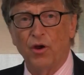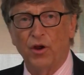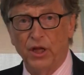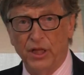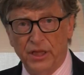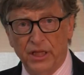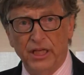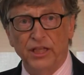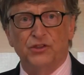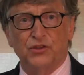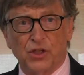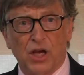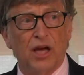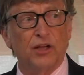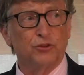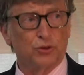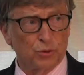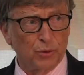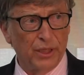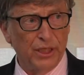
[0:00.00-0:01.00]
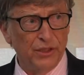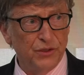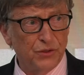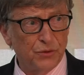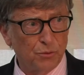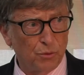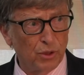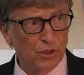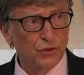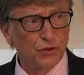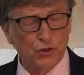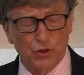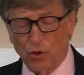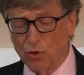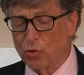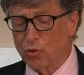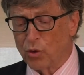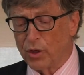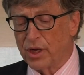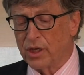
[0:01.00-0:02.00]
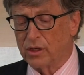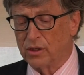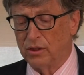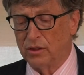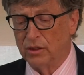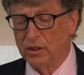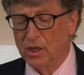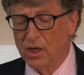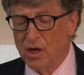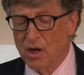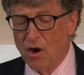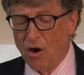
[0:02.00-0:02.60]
in these countries where it's so critical